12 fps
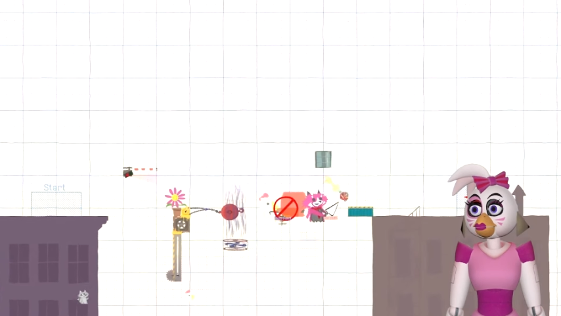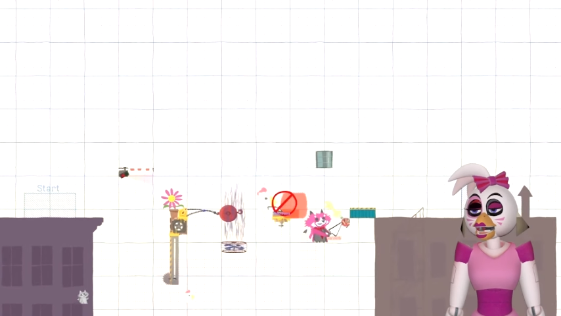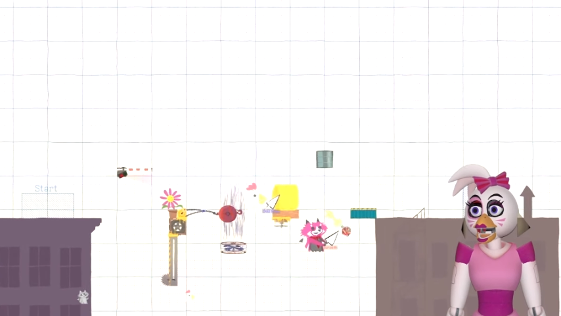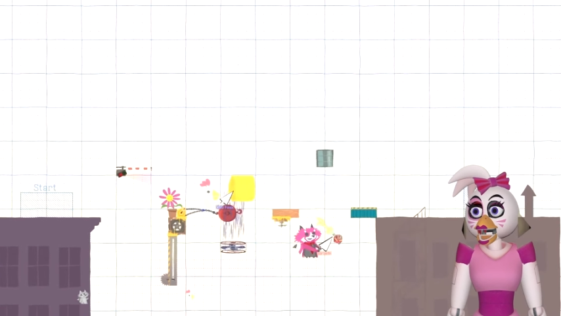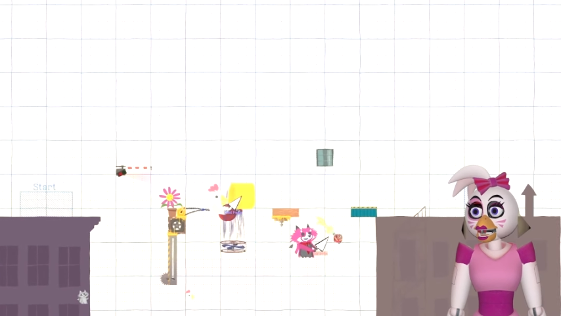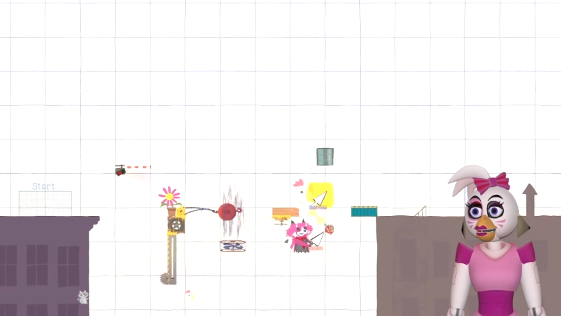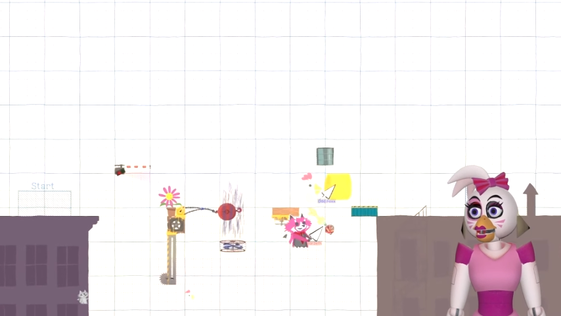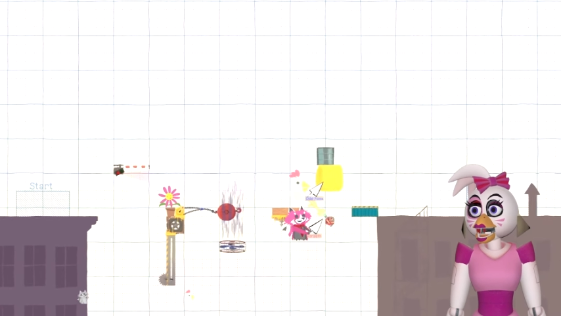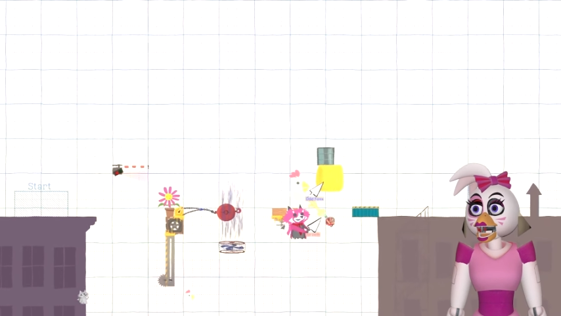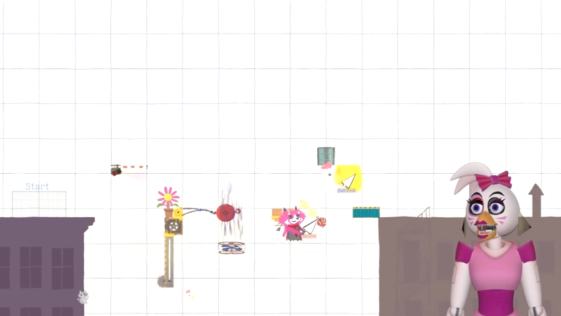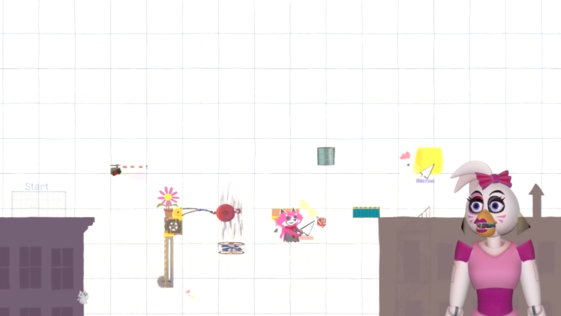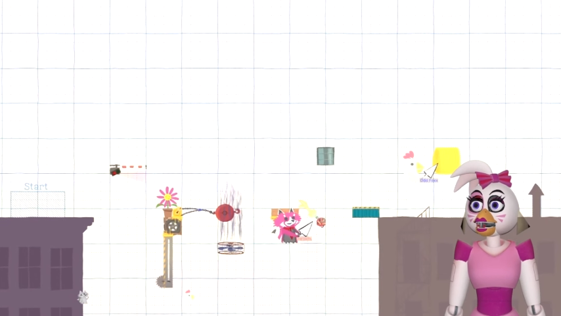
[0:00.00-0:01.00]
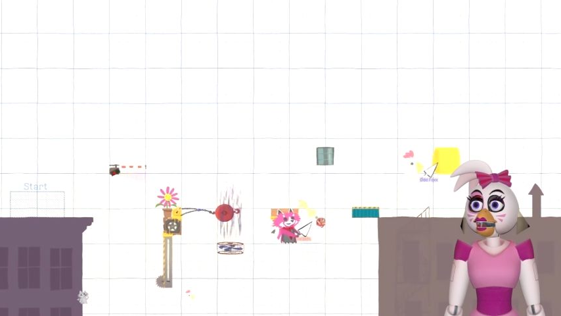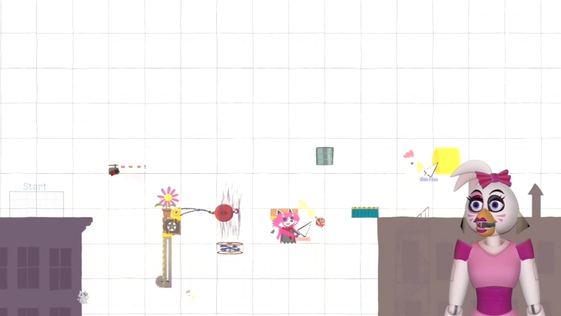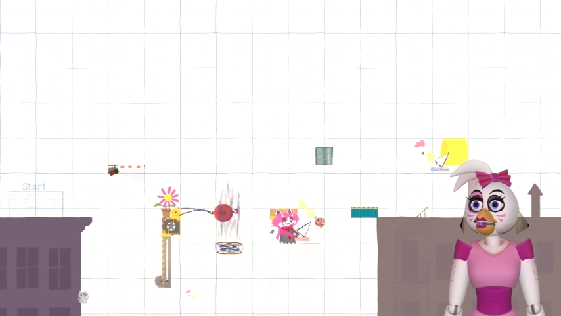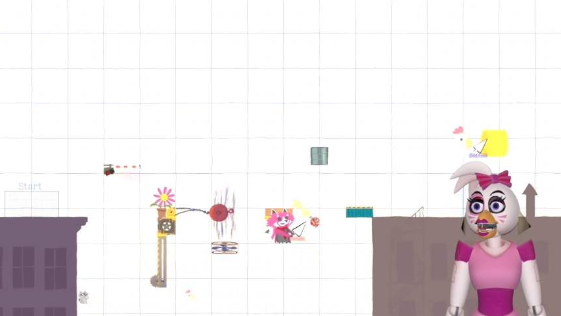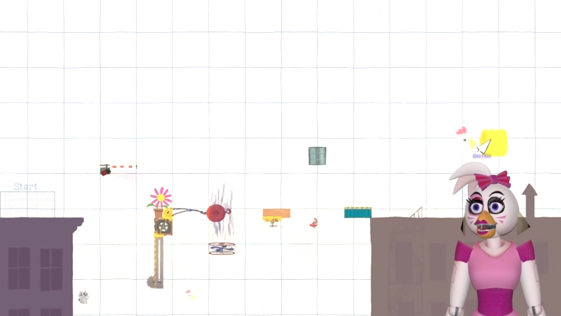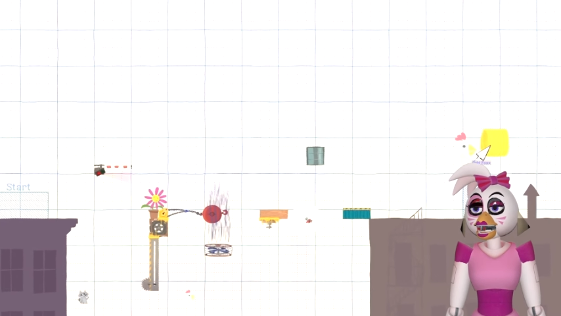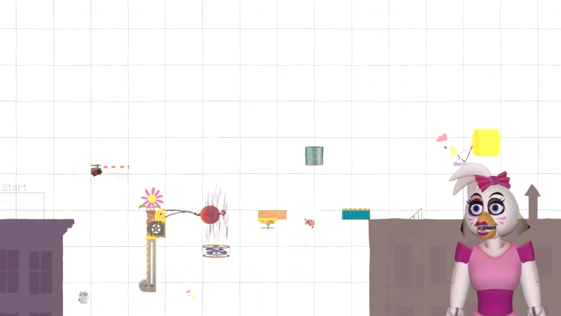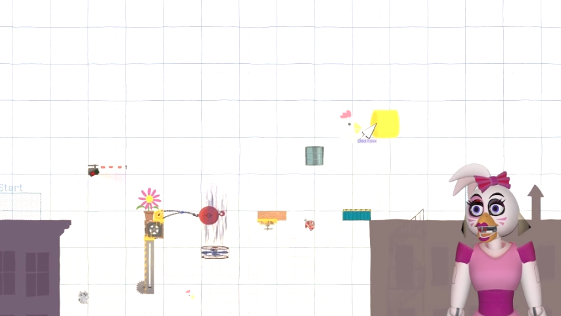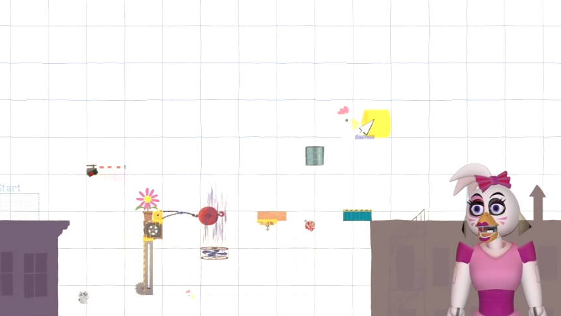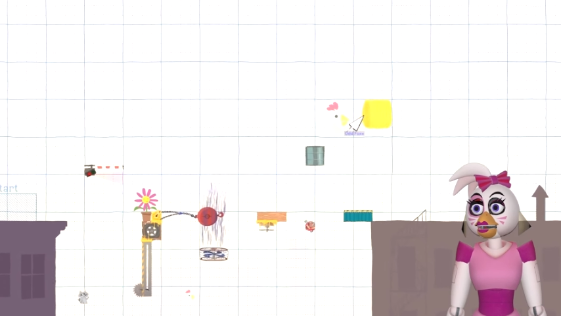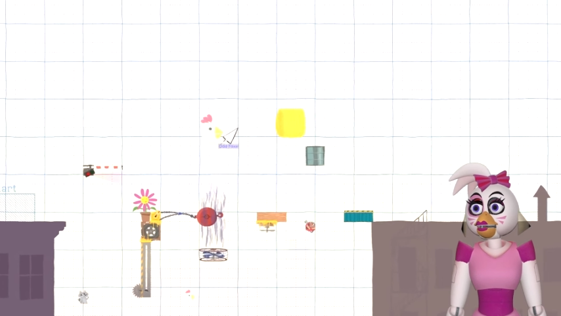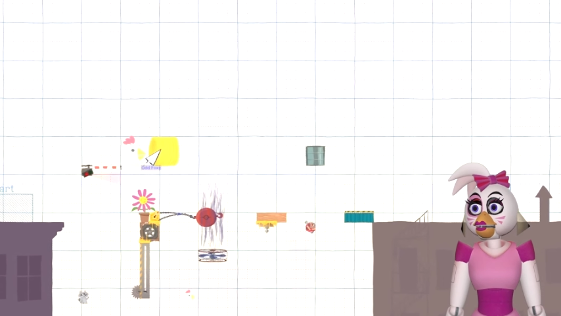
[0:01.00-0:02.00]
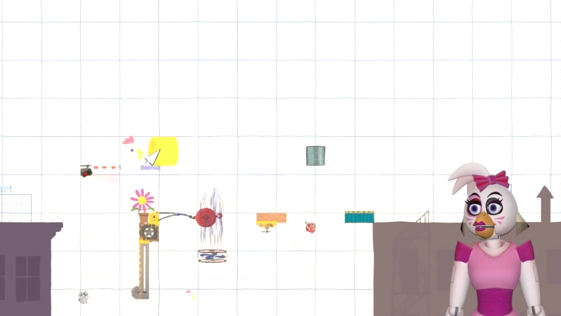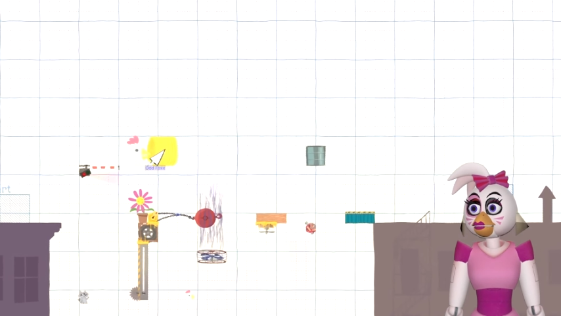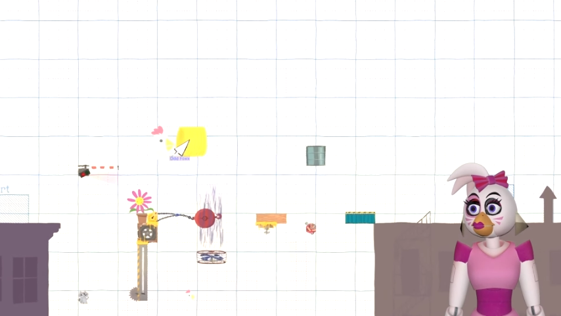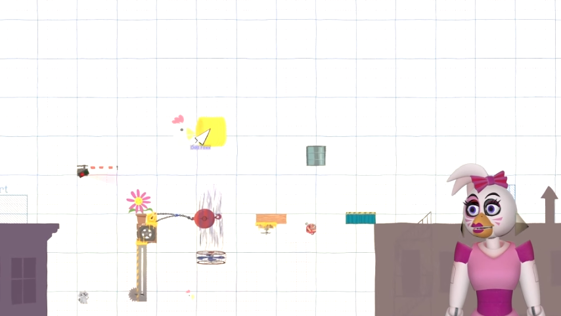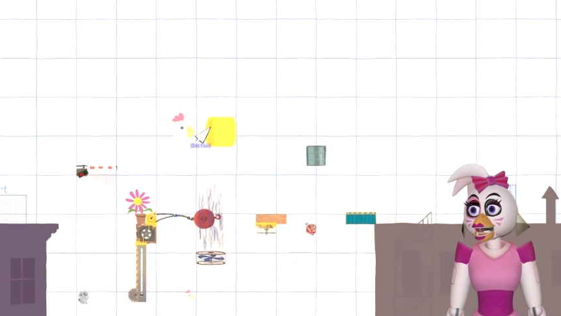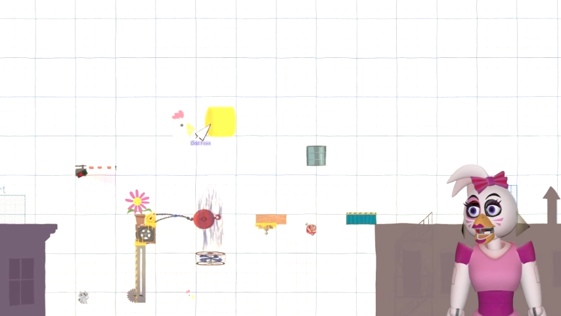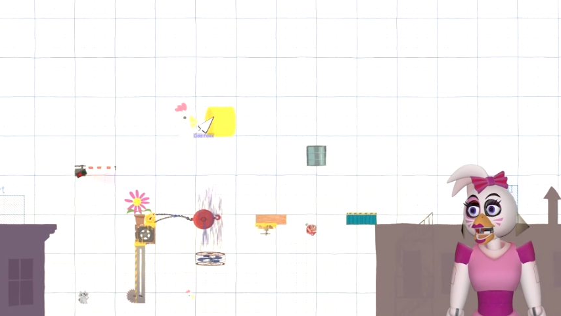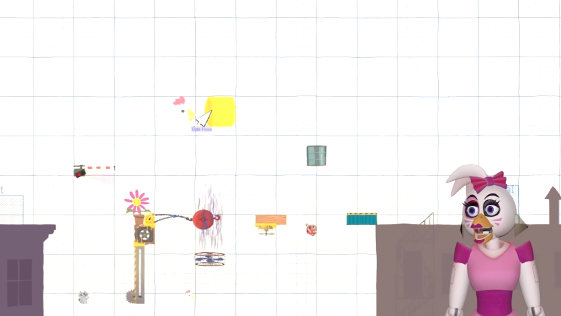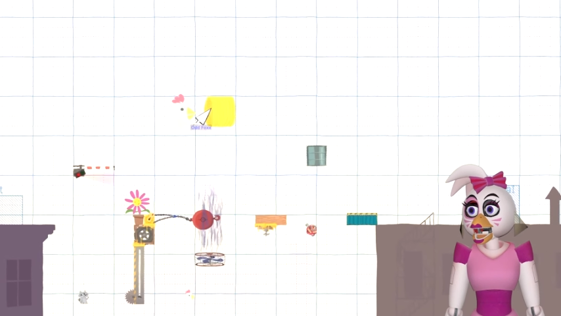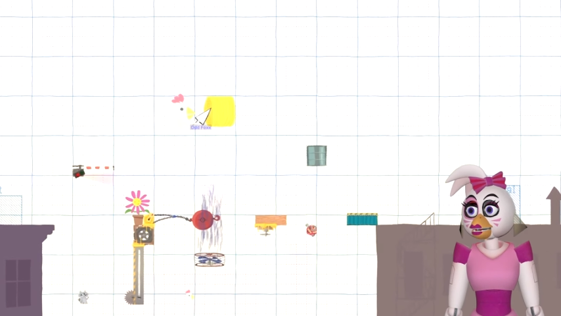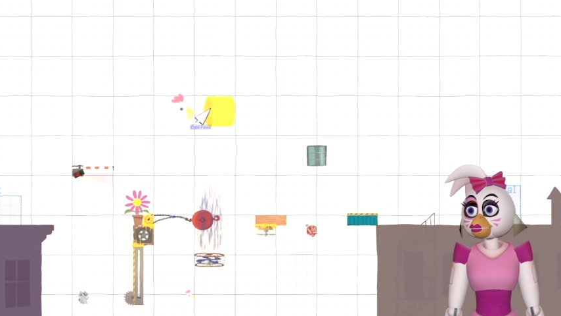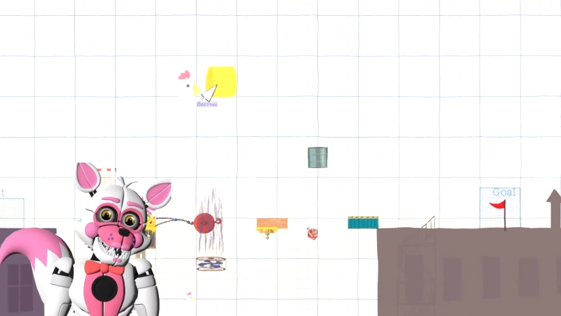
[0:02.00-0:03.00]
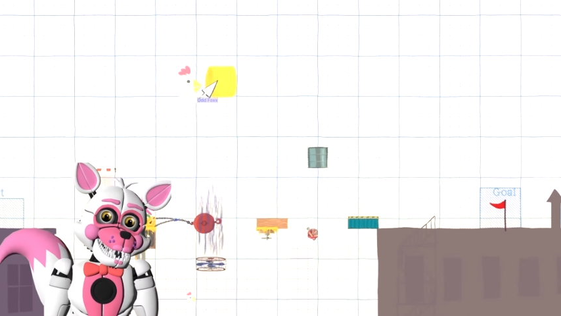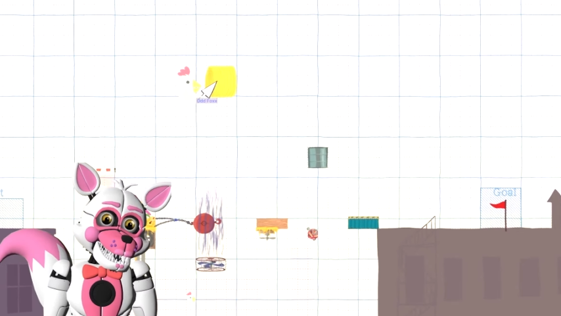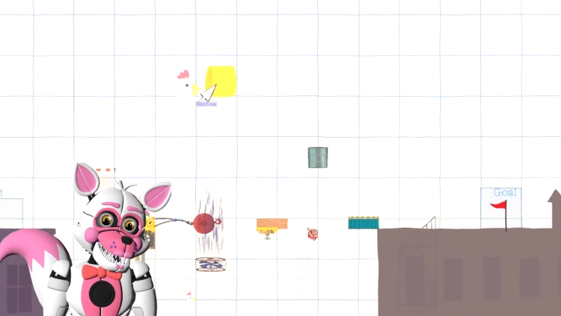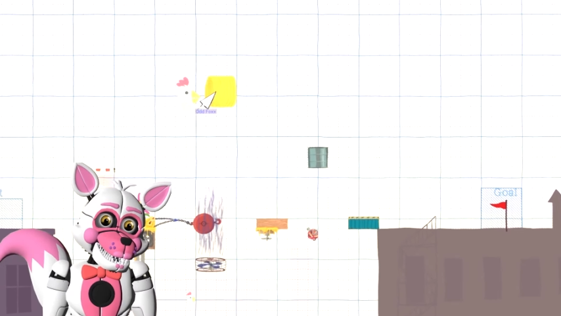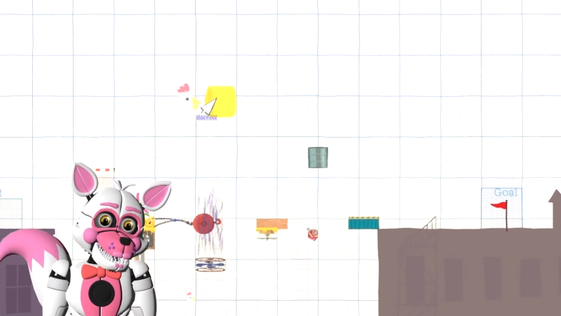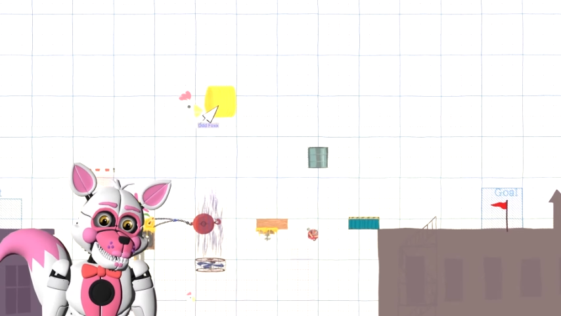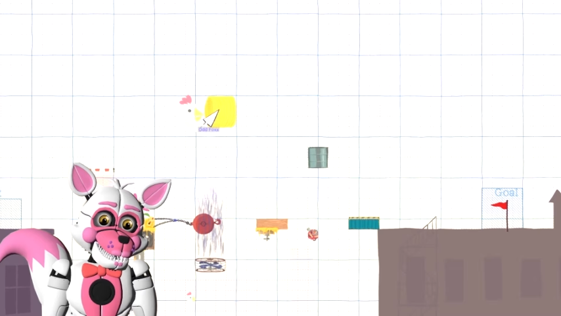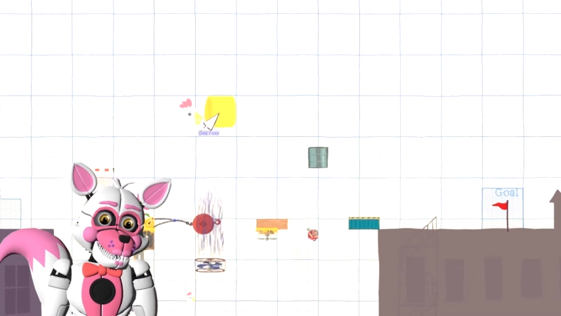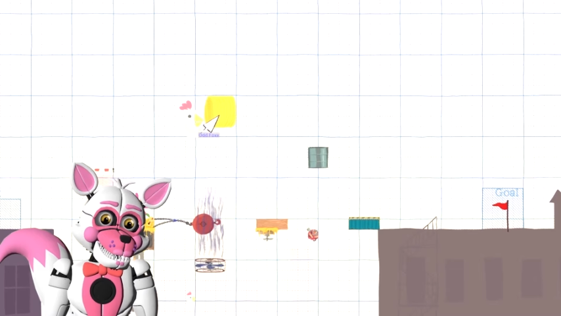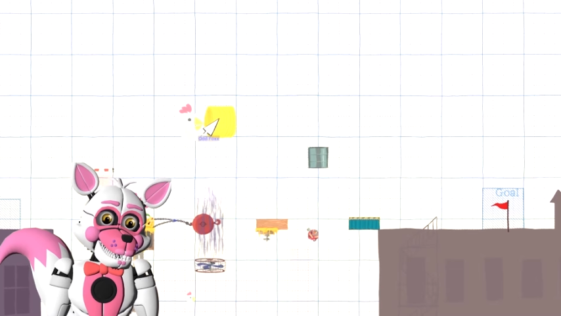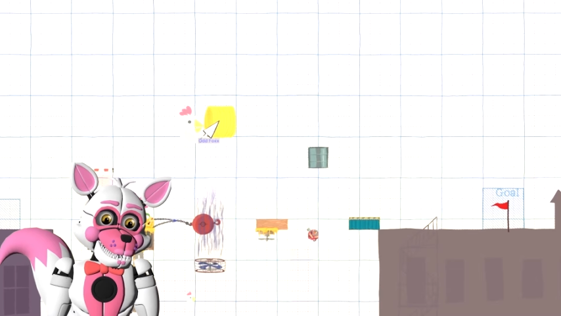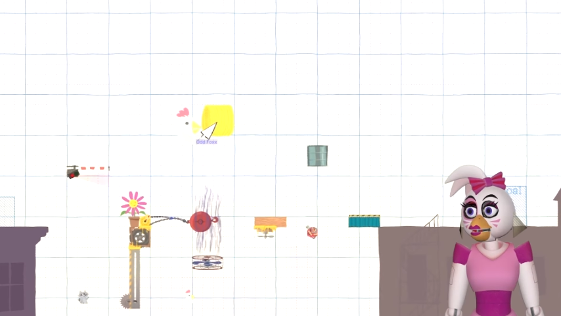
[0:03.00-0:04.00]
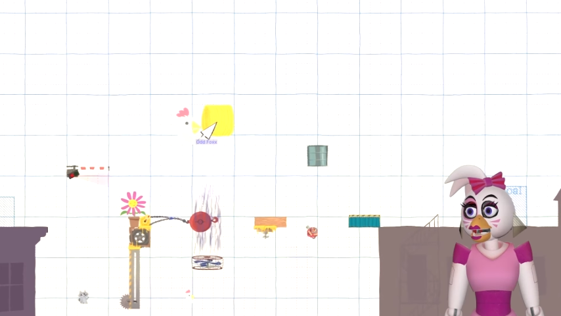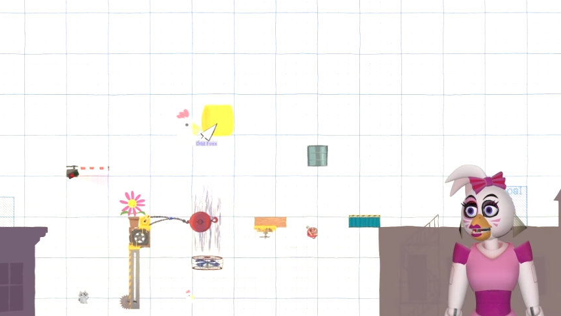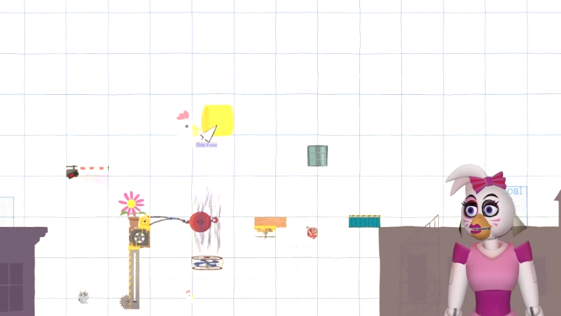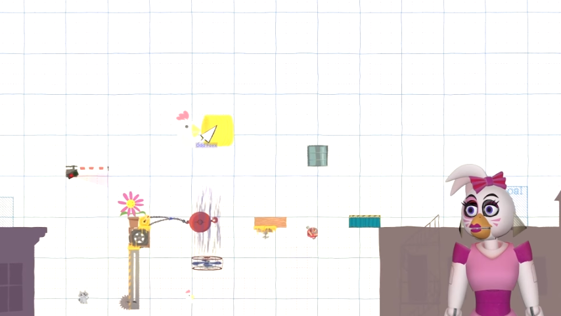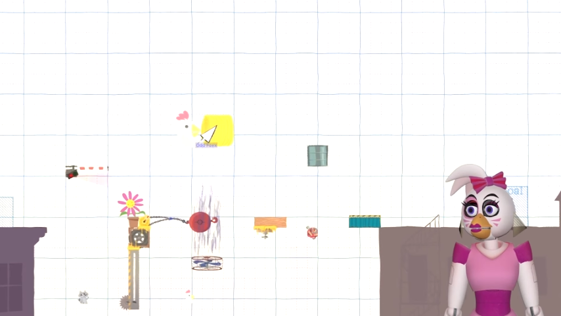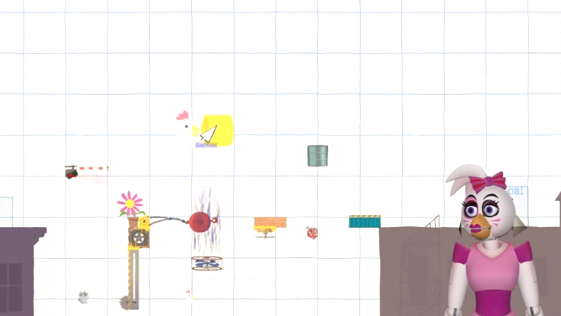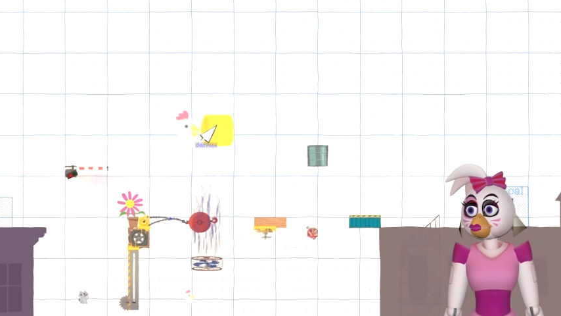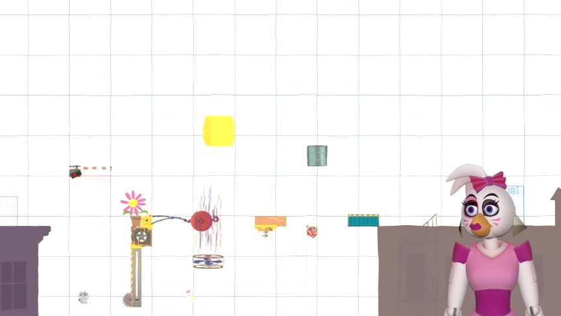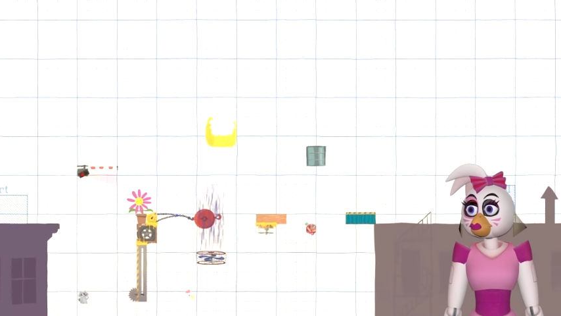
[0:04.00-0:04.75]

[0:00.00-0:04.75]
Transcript: [unreadable: no face in view]